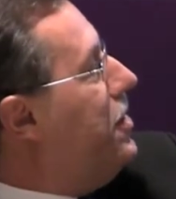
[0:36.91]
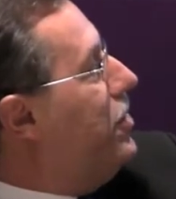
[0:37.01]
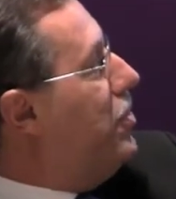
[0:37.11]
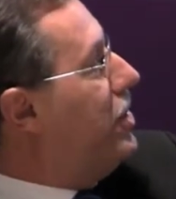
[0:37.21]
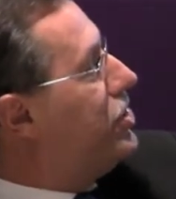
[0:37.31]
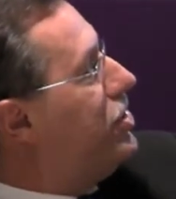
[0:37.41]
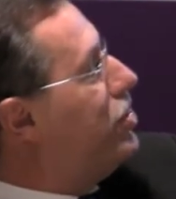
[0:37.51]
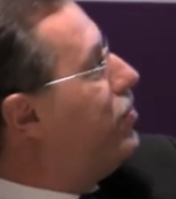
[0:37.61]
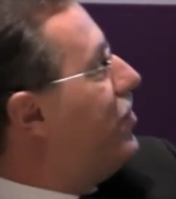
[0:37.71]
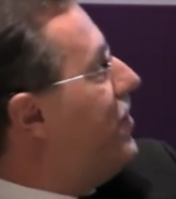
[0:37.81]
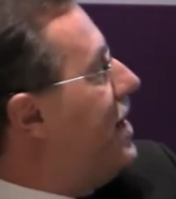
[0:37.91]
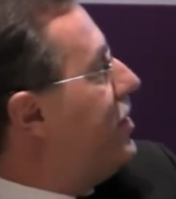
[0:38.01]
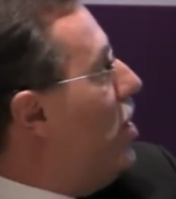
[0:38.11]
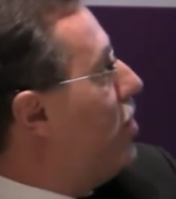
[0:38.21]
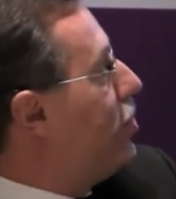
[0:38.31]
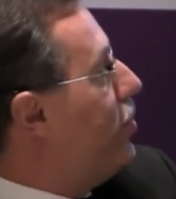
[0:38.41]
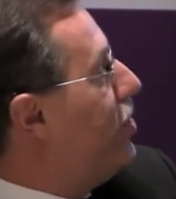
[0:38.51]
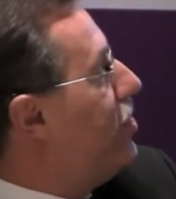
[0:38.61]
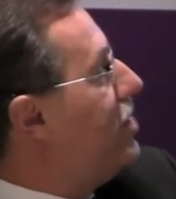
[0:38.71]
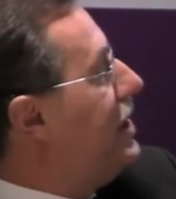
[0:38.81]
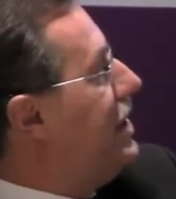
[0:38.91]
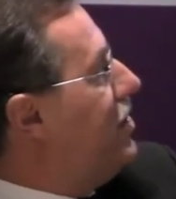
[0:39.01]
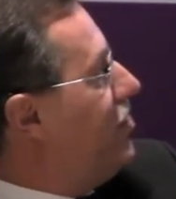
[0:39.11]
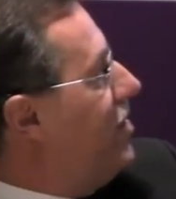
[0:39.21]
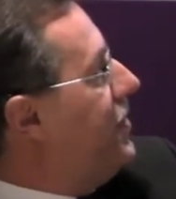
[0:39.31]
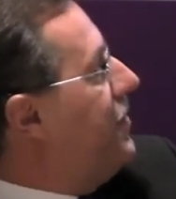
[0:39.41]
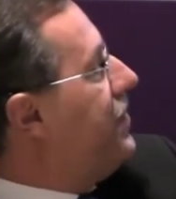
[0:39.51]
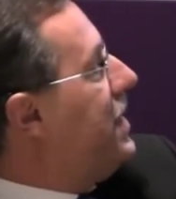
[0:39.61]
The board sought to provide entrepreneurial leadership